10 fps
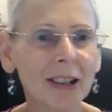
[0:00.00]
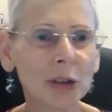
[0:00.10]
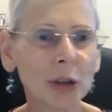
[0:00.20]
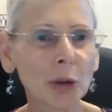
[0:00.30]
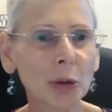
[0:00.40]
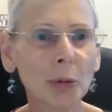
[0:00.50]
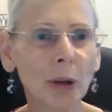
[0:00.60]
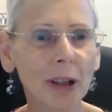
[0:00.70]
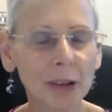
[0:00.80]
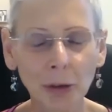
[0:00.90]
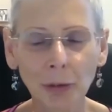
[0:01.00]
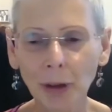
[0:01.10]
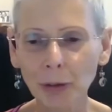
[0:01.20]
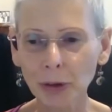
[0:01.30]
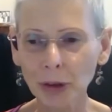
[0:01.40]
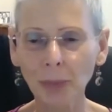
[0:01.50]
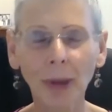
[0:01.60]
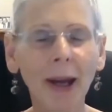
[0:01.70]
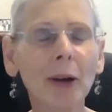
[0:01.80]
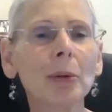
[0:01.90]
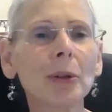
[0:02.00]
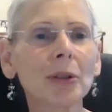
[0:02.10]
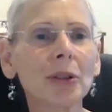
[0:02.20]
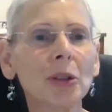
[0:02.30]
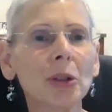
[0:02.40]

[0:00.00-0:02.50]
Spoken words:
to devote some hours